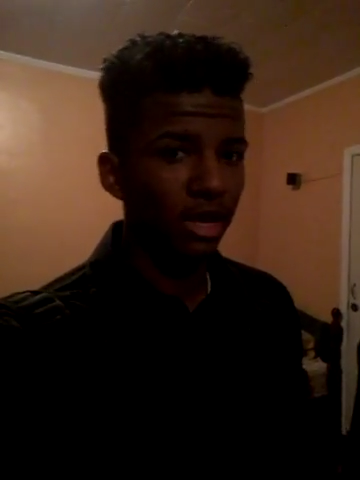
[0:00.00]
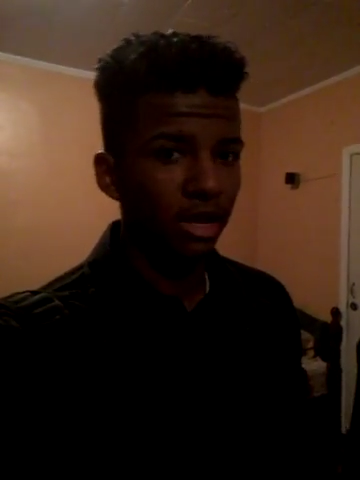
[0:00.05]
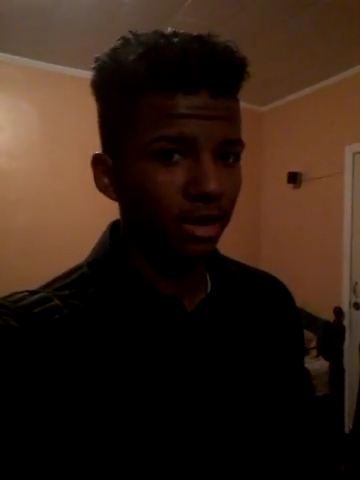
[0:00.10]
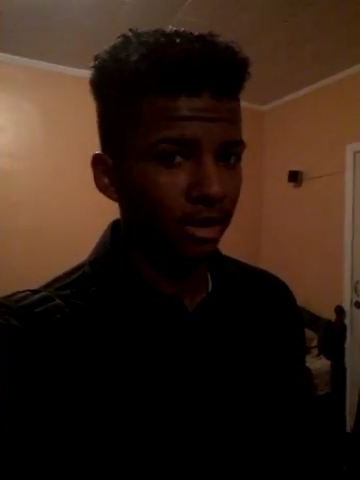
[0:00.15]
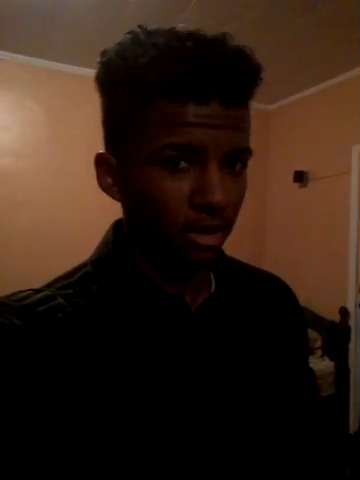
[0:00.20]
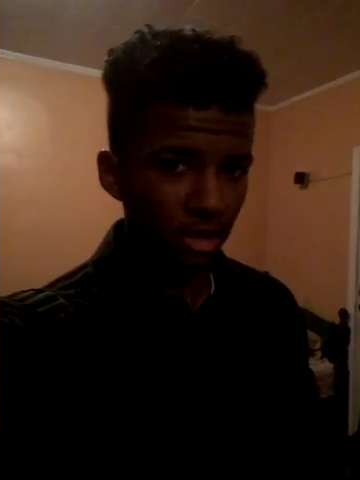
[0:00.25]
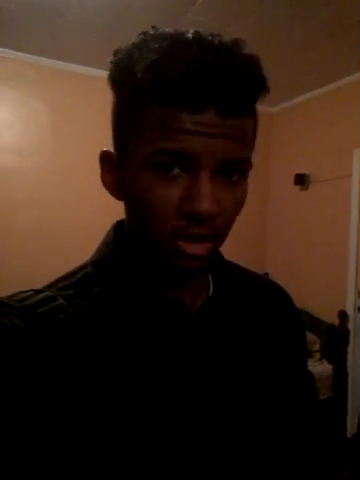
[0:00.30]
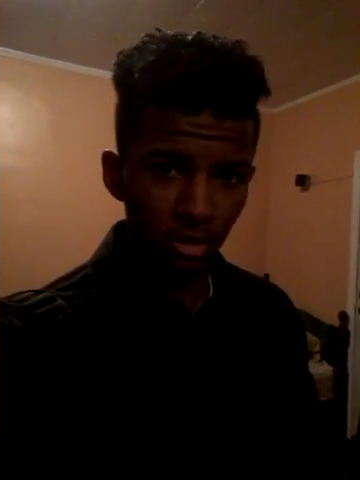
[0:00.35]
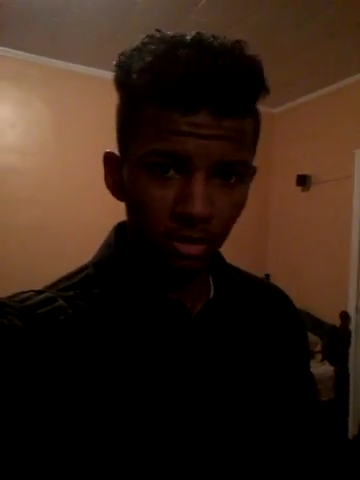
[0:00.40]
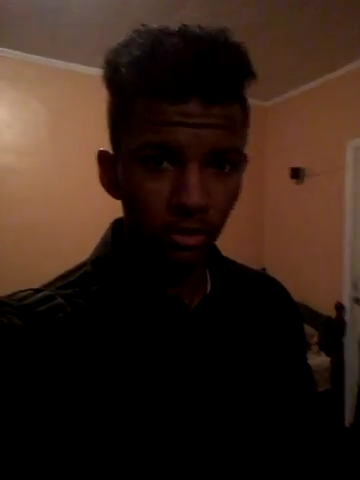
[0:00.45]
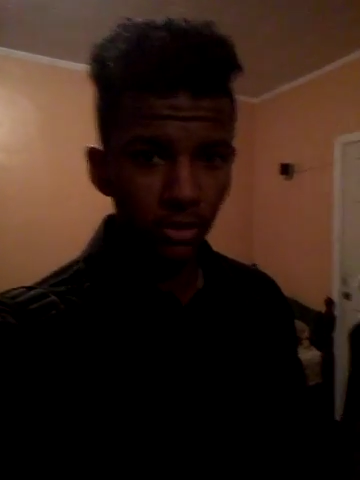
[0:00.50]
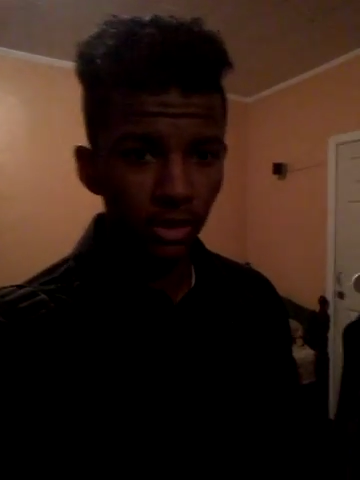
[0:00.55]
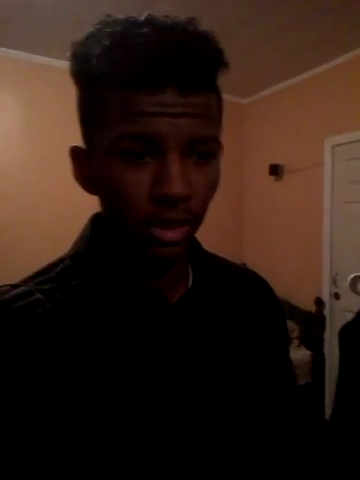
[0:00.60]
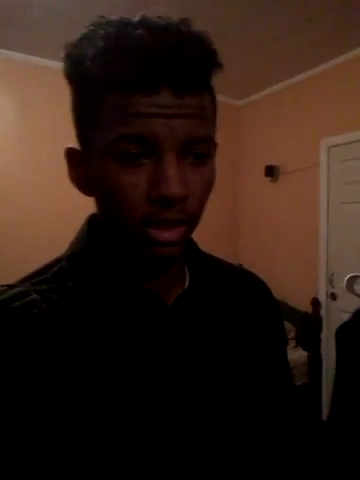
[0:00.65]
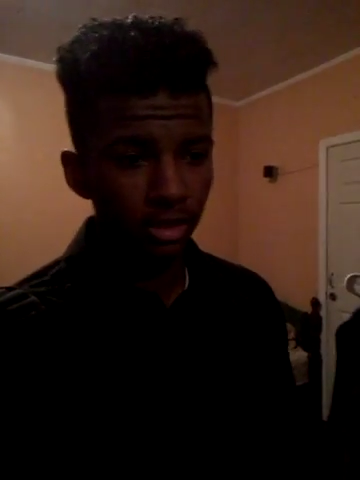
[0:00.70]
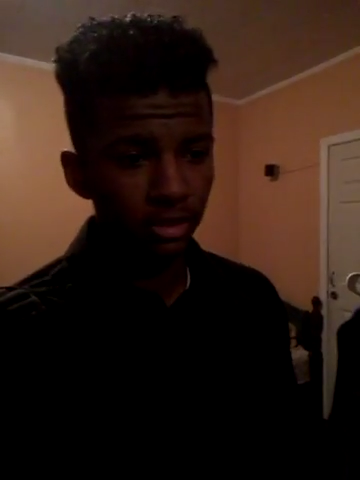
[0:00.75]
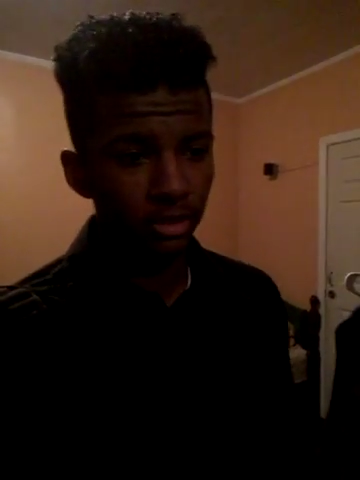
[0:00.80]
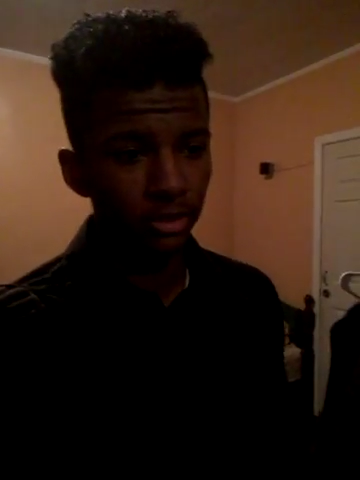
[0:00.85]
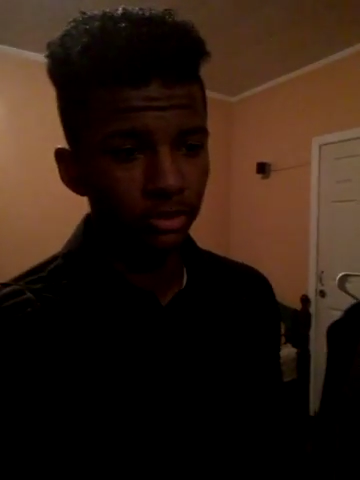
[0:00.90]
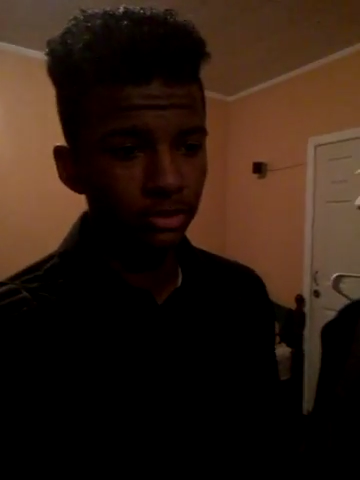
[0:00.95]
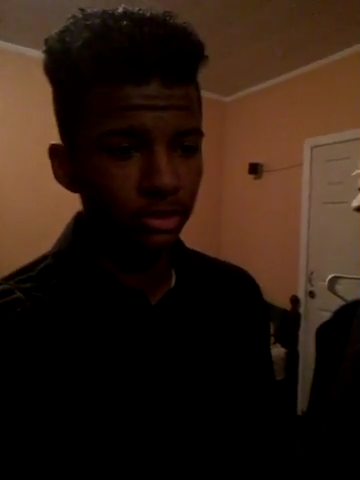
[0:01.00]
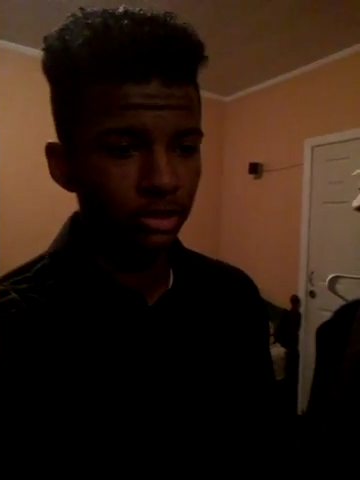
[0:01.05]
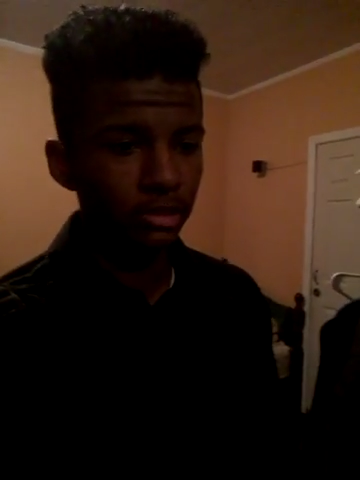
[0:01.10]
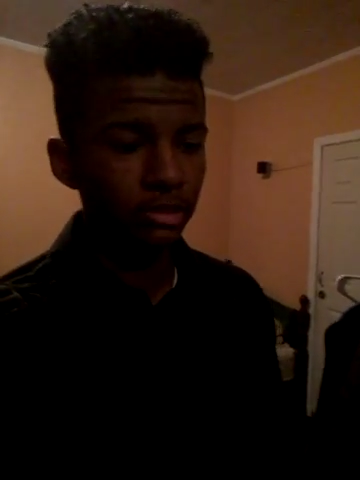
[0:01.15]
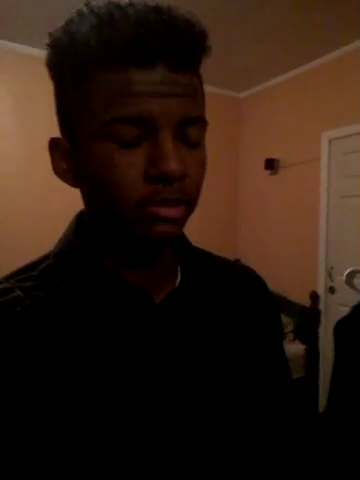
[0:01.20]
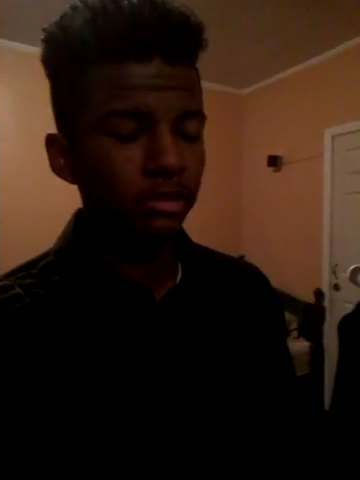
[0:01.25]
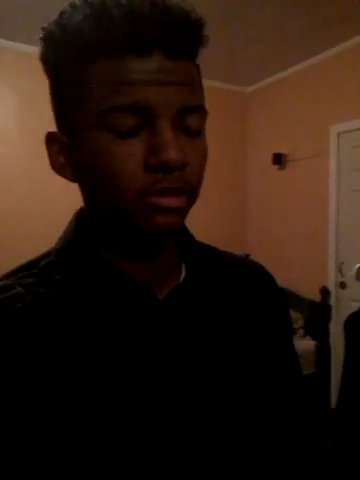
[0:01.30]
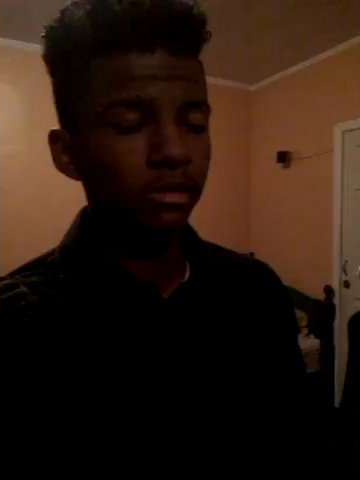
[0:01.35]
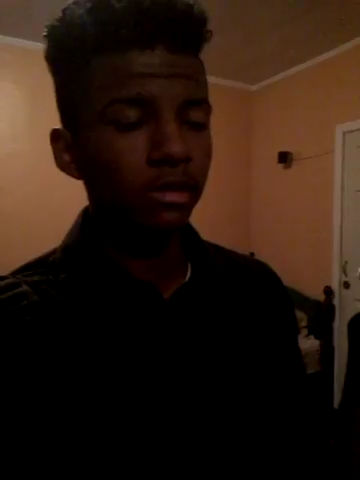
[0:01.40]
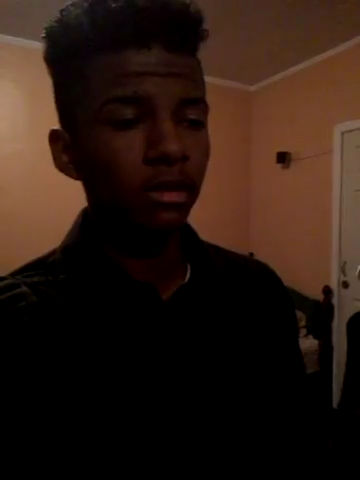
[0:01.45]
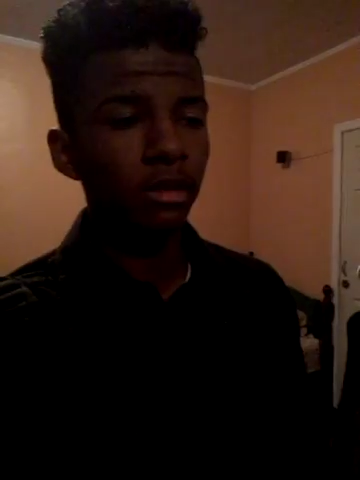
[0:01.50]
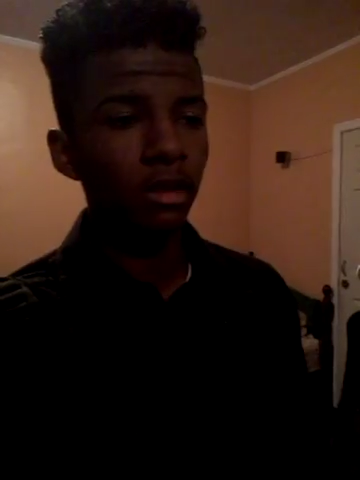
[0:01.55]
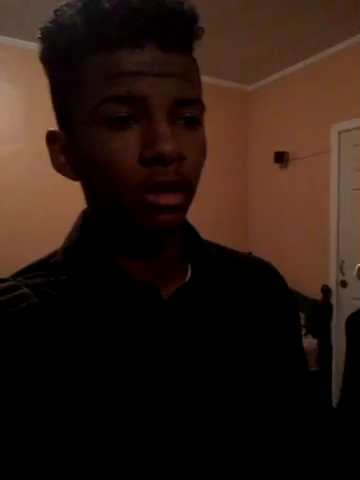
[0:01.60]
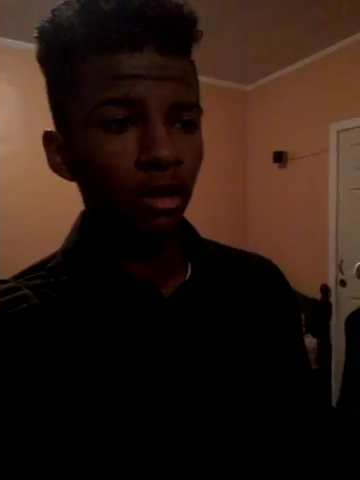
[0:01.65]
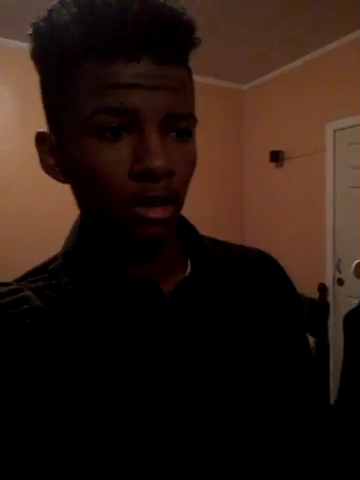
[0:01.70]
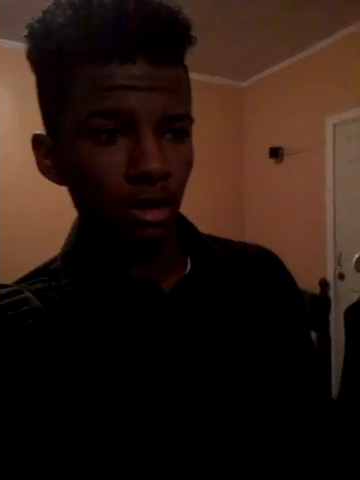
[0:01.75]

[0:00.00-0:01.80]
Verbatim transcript: I'm gonna do that consistent.